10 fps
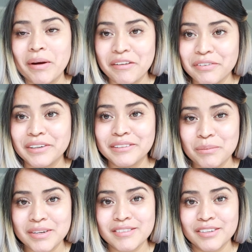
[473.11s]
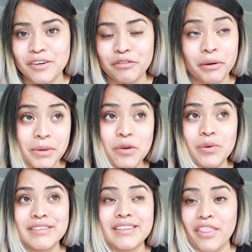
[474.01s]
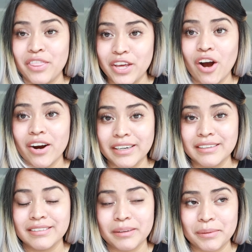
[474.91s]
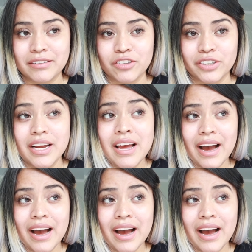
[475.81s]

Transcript: my first semester for me was the hardest semester.